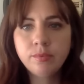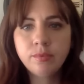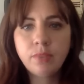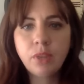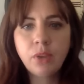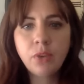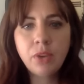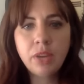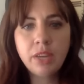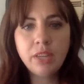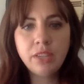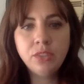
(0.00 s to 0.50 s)

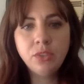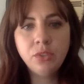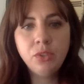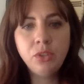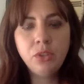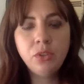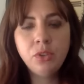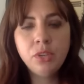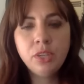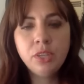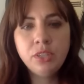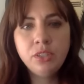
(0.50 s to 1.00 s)
Okay, so
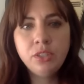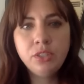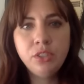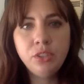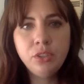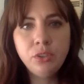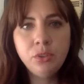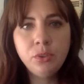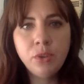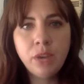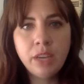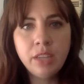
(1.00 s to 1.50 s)
you can
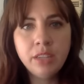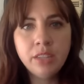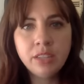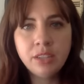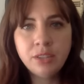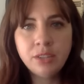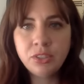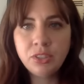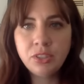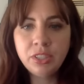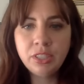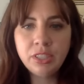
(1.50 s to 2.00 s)
do I
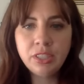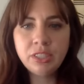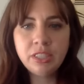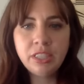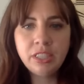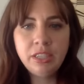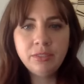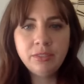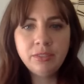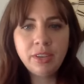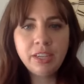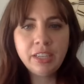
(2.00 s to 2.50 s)
was going to
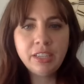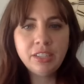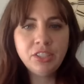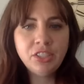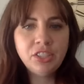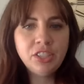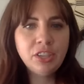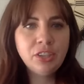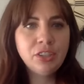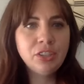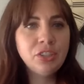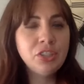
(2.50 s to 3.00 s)
see if I could
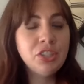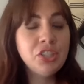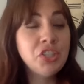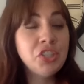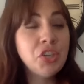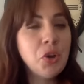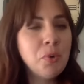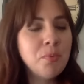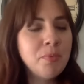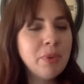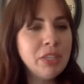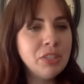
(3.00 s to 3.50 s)

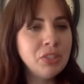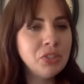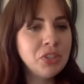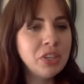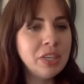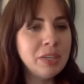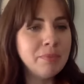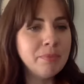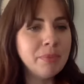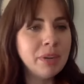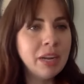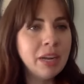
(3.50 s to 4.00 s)
show my
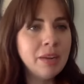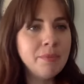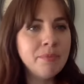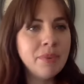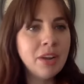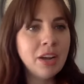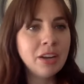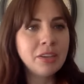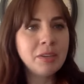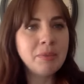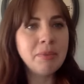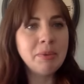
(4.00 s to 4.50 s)
screen, but I'm
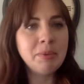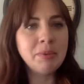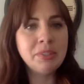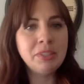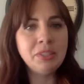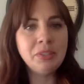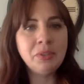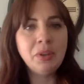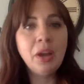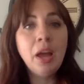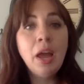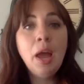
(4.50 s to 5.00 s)
not going to be able
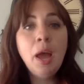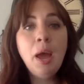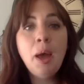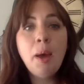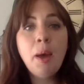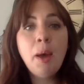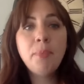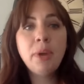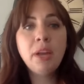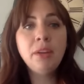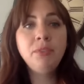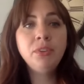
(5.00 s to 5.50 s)
to.
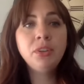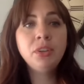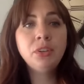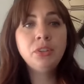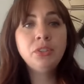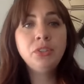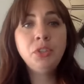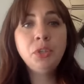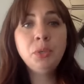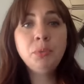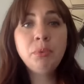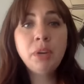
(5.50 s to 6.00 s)
But if you go to
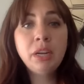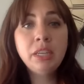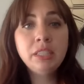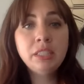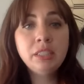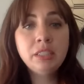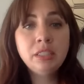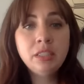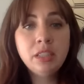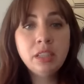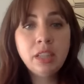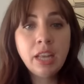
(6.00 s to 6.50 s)

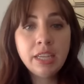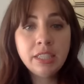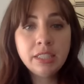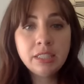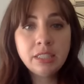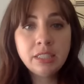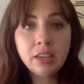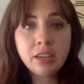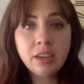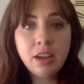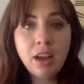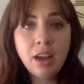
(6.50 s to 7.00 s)

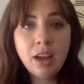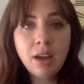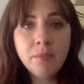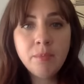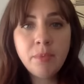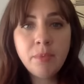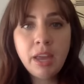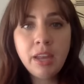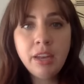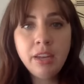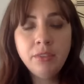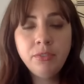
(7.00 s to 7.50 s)
TwoBrightLights.com
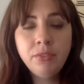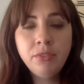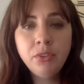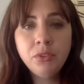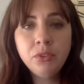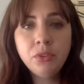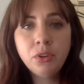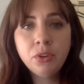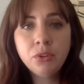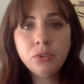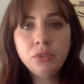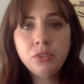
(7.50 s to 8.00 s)
and if you
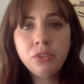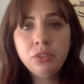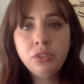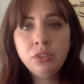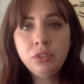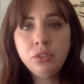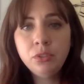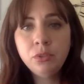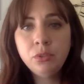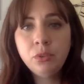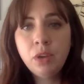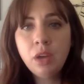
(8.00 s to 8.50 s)
go
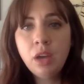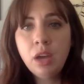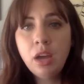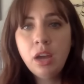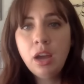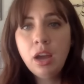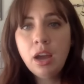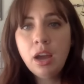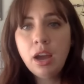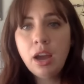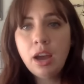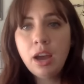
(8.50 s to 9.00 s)
to
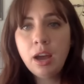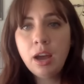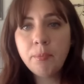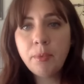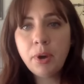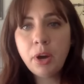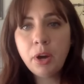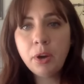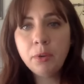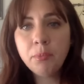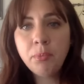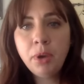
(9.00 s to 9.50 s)

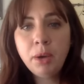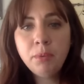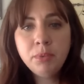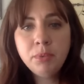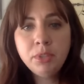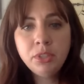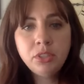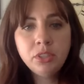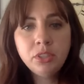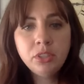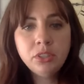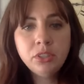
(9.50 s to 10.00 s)
our
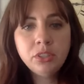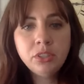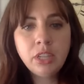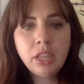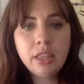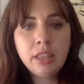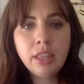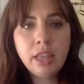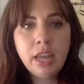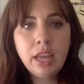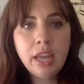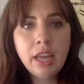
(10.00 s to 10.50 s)
publishers,
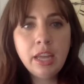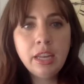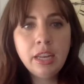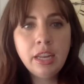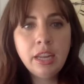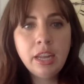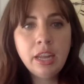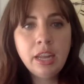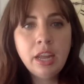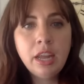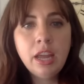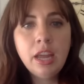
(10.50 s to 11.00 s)

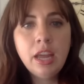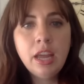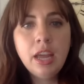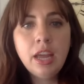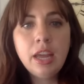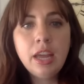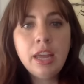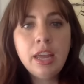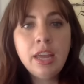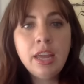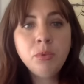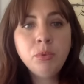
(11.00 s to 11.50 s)
then
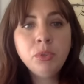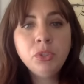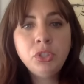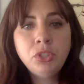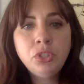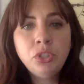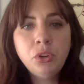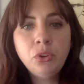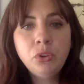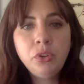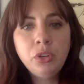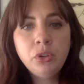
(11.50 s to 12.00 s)
it will
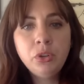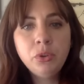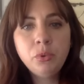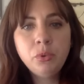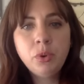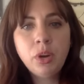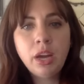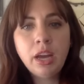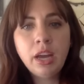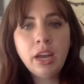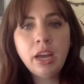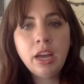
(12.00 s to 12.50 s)
show you
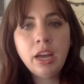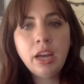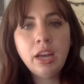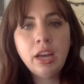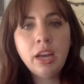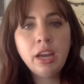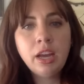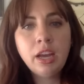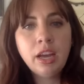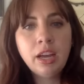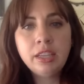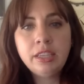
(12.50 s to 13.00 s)

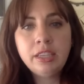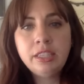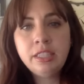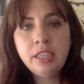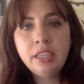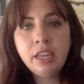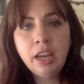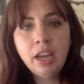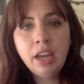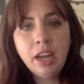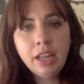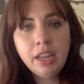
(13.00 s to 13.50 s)
a
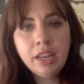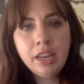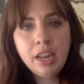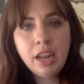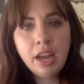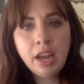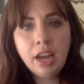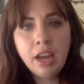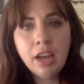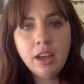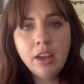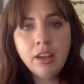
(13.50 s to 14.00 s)
ton
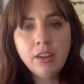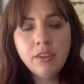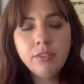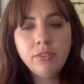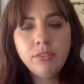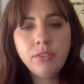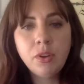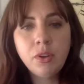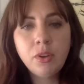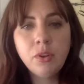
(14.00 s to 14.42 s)
of